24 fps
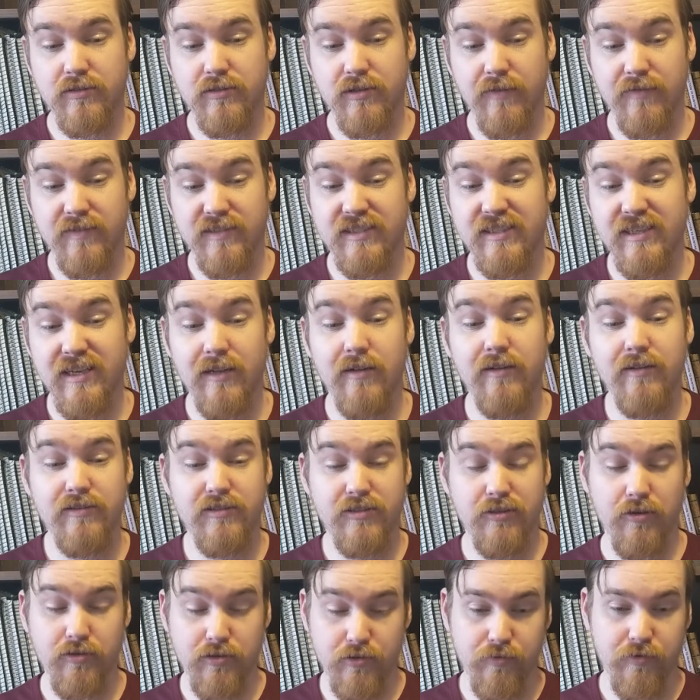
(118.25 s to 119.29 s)
you have a skill in
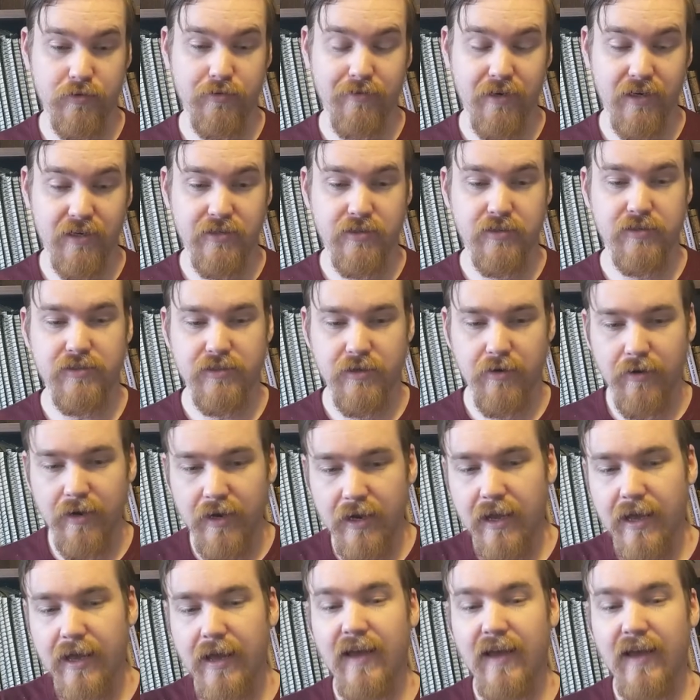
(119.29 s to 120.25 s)
social interactions, and